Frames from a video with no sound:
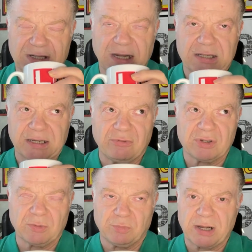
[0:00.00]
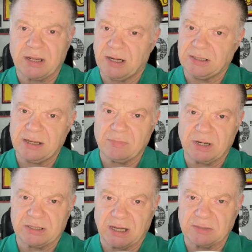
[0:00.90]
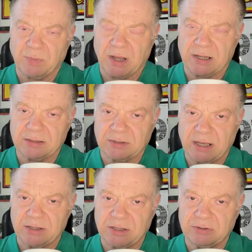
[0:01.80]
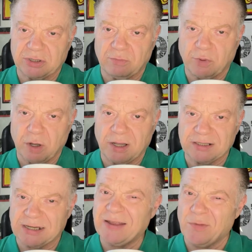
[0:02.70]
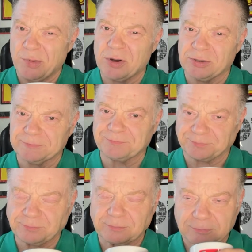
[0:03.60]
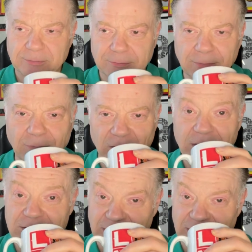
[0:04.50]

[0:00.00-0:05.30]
to see Russell Brand getting demonetized by YouTube, but he's a clever boy. He's a